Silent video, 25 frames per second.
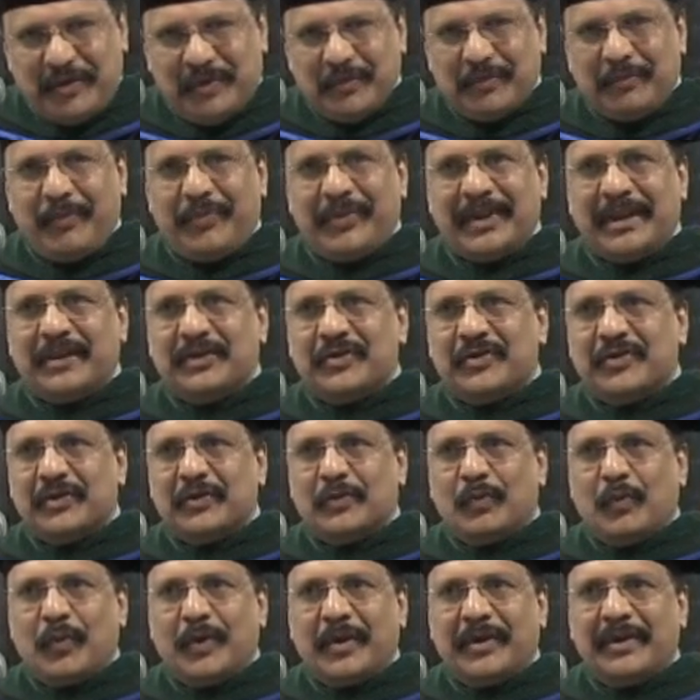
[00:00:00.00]
you bring to
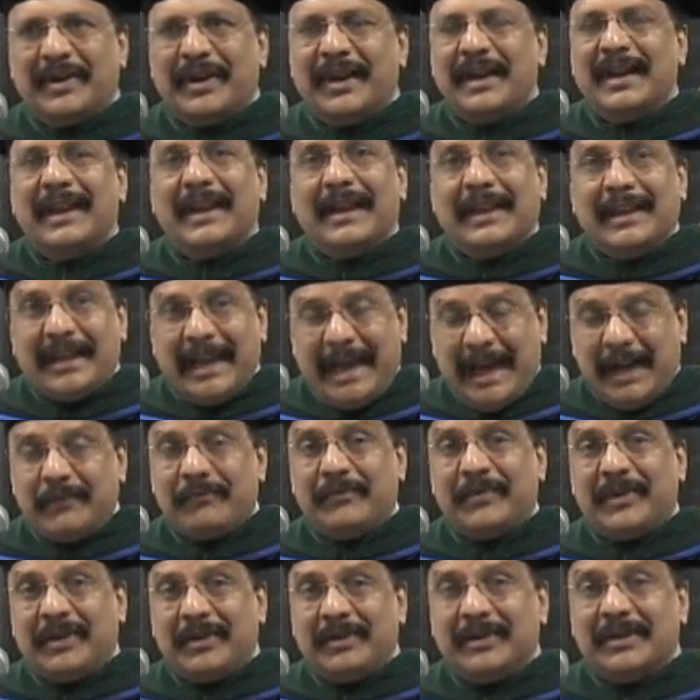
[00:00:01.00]
your work,
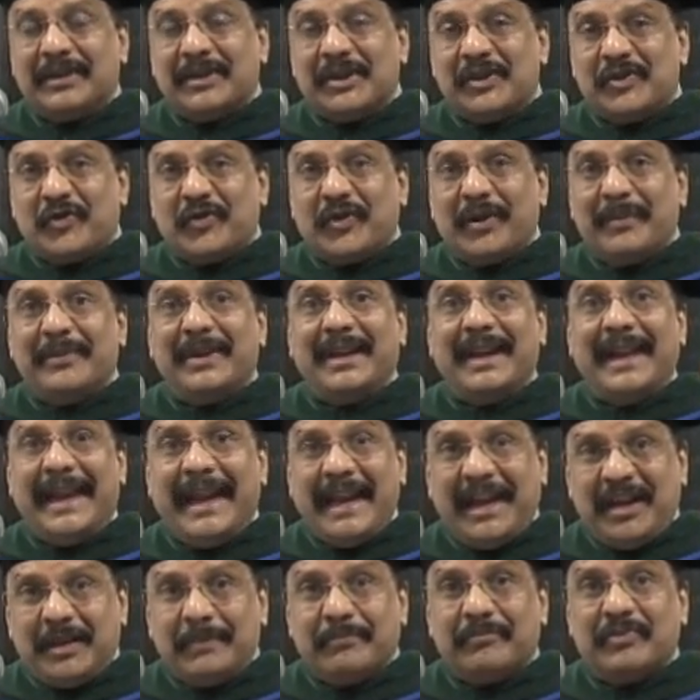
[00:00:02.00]
that will determine
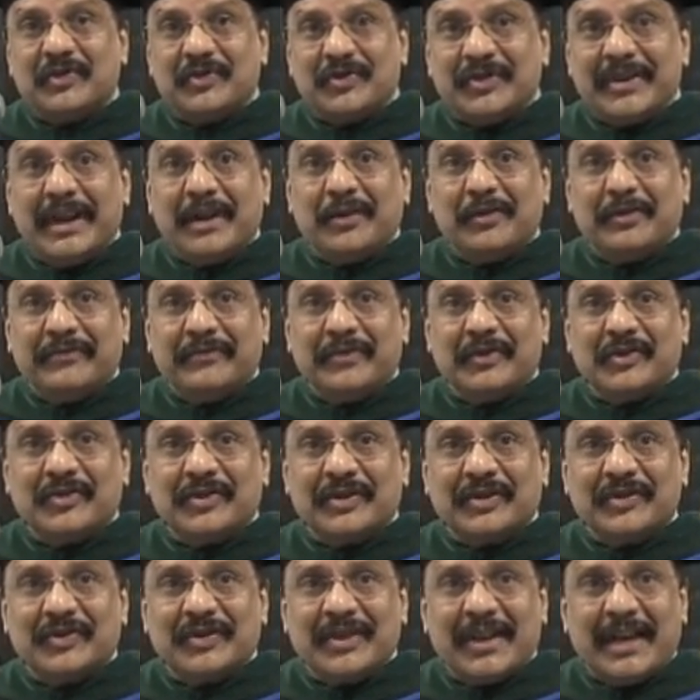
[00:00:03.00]
80% of your
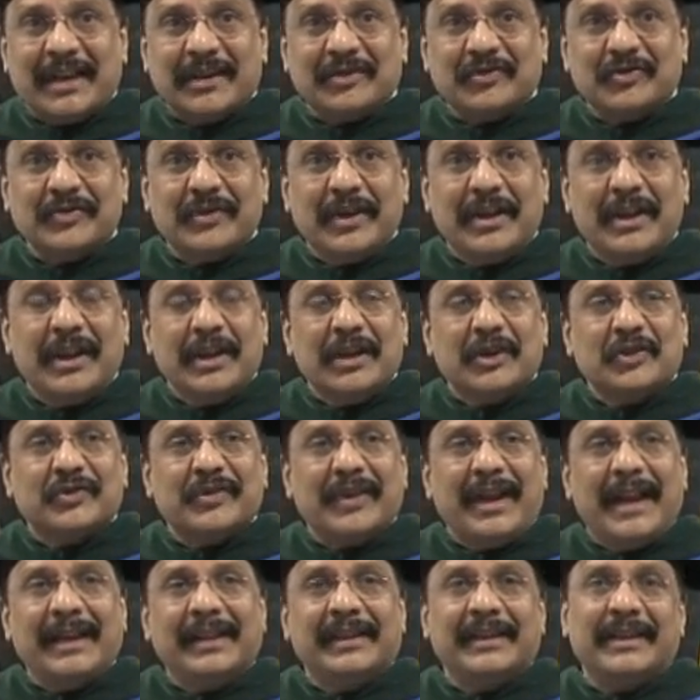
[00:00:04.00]
success.
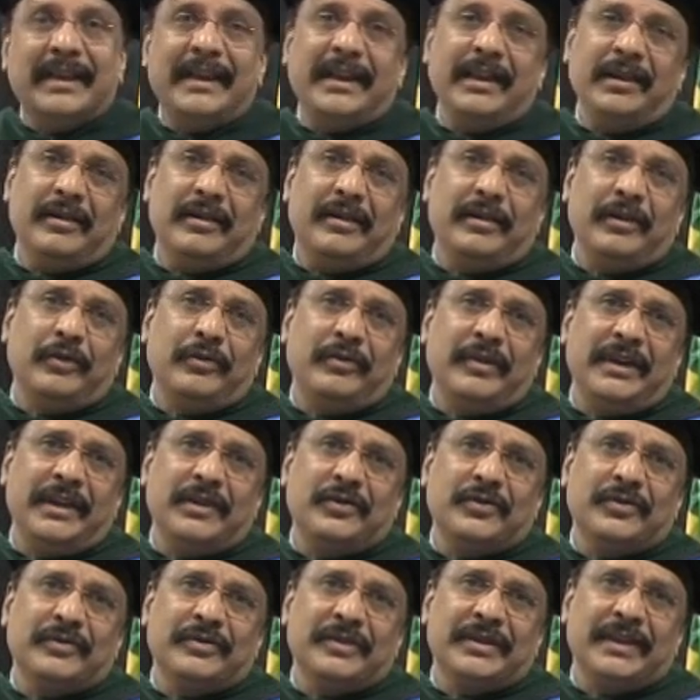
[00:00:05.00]
So I think you
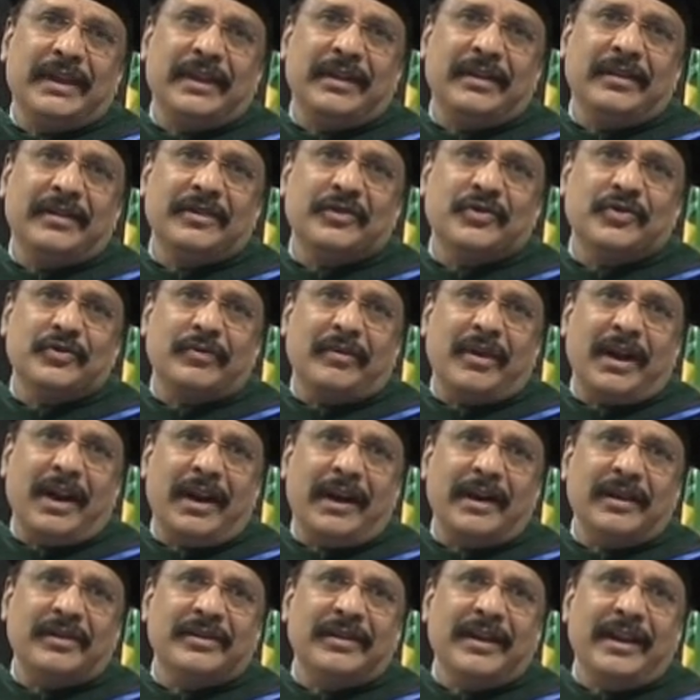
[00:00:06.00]
need to take this to
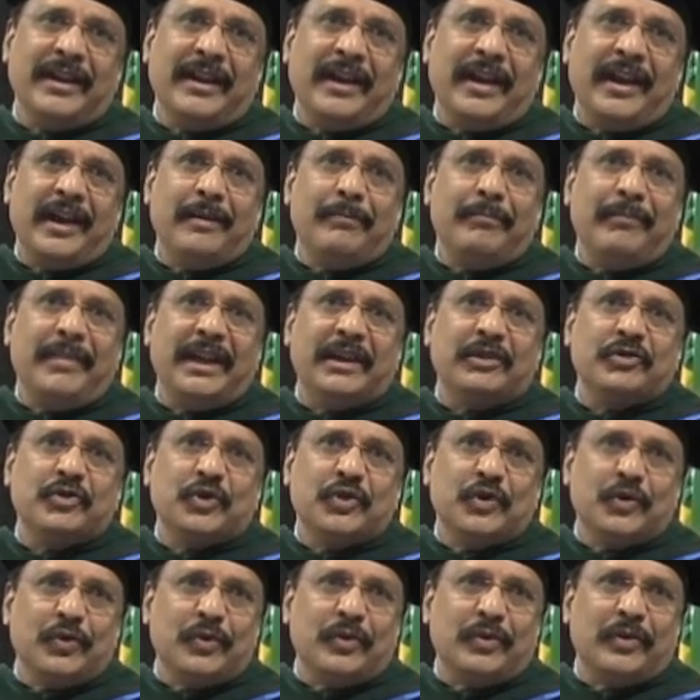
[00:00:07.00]
heart and make
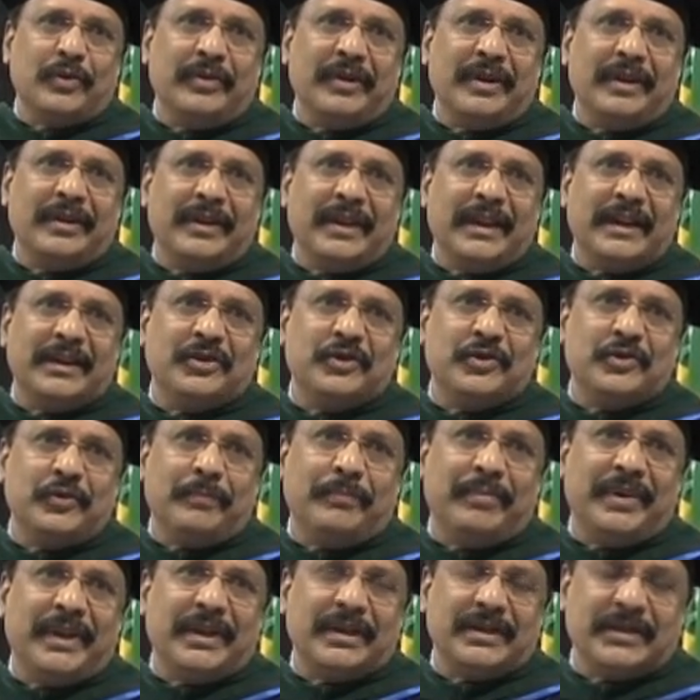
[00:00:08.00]
sure that you
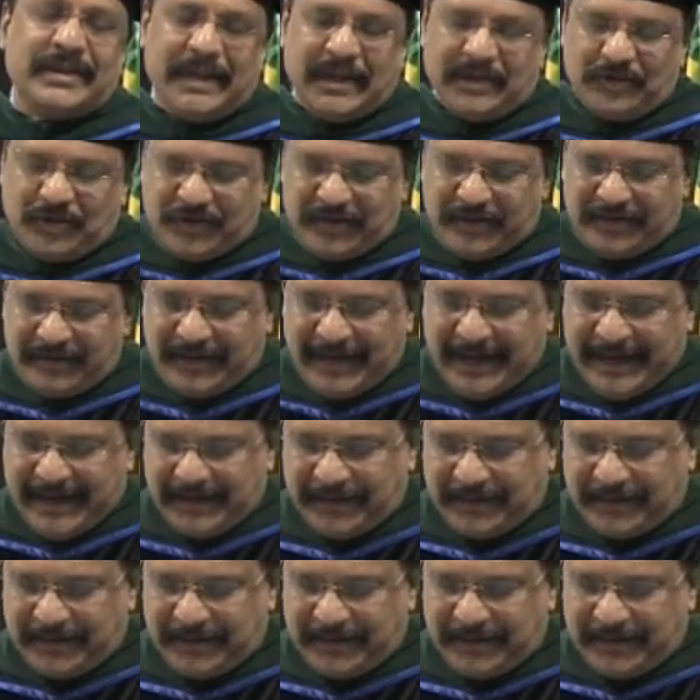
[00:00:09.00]
pay attention to that.